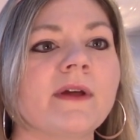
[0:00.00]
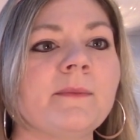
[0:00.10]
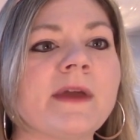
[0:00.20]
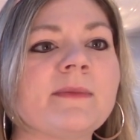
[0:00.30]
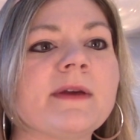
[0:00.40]

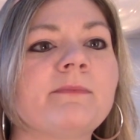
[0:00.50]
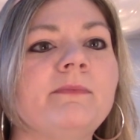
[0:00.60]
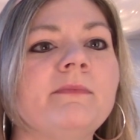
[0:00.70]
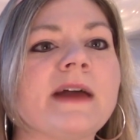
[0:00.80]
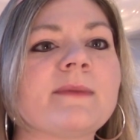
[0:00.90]
maybe
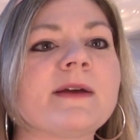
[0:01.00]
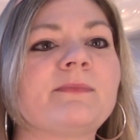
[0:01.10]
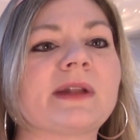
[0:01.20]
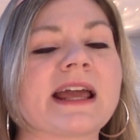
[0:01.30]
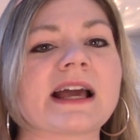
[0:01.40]

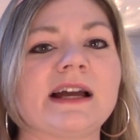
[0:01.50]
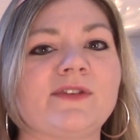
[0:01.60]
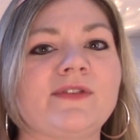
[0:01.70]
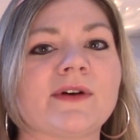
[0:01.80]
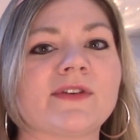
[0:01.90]
Blake kind
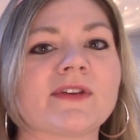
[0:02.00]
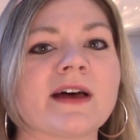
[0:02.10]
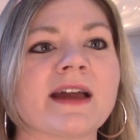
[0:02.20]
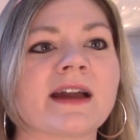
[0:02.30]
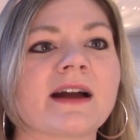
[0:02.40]
of feels
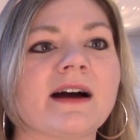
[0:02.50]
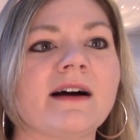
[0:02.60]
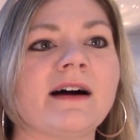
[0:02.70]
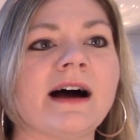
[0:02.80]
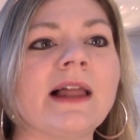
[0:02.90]
like,
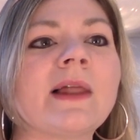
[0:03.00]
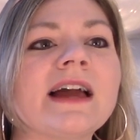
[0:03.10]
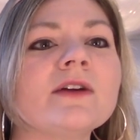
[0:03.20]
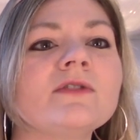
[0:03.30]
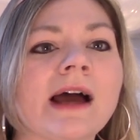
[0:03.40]
I
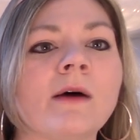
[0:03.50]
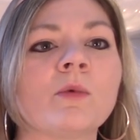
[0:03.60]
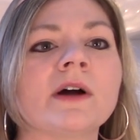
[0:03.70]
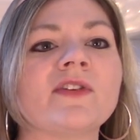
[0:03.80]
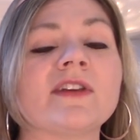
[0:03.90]
let you down
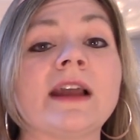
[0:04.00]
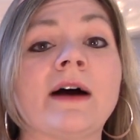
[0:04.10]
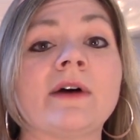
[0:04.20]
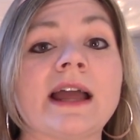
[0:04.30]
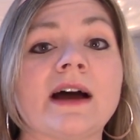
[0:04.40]
once and
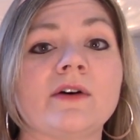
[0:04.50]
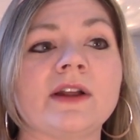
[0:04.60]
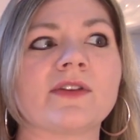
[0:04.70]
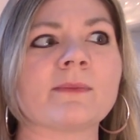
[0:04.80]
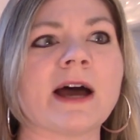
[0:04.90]
now
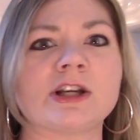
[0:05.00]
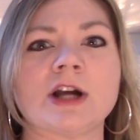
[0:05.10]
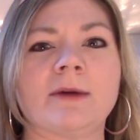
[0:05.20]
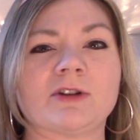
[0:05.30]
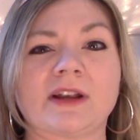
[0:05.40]
it's my
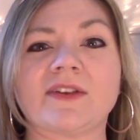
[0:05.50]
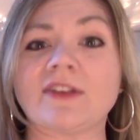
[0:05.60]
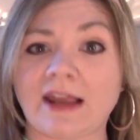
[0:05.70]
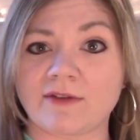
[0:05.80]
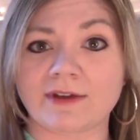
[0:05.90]
job to, like,
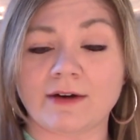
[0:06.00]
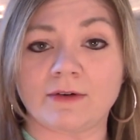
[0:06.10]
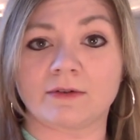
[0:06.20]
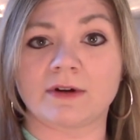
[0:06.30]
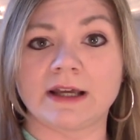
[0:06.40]
save
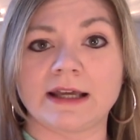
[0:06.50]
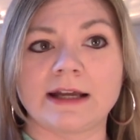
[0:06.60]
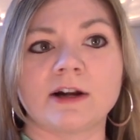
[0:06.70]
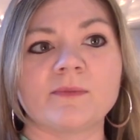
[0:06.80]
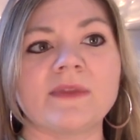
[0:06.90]
you.
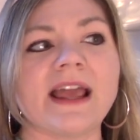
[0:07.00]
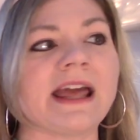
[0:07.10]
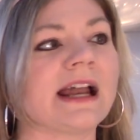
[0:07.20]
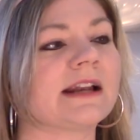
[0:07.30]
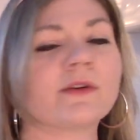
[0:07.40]

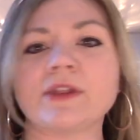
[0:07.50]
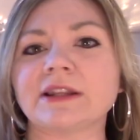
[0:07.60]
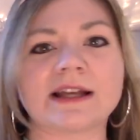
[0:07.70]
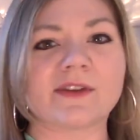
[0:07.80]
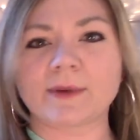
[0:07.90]
And I don't
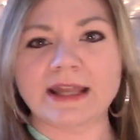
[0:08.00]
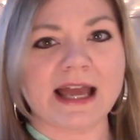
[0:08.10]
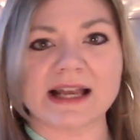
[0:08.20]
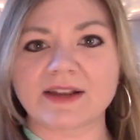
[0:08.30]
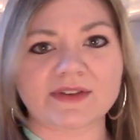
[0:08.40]
think that's what
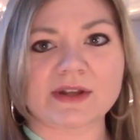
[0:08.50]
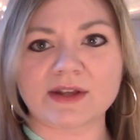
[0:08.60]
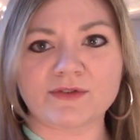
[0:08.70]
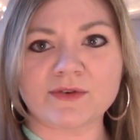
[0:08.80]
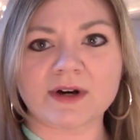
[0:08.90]
Yang is
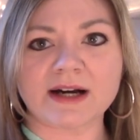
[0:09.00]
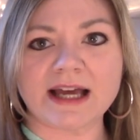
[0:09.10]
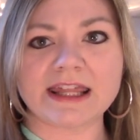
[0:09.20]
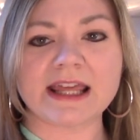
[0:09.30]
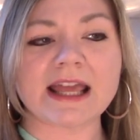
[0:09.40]
looking for.
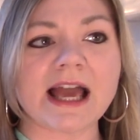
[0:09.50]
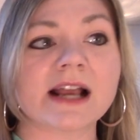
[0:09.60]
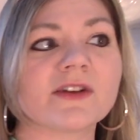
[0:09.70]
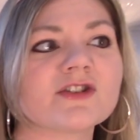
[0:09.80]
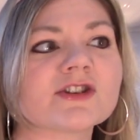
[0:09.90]
I think
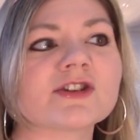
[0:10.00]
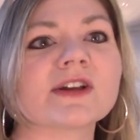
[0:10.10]
Yang is just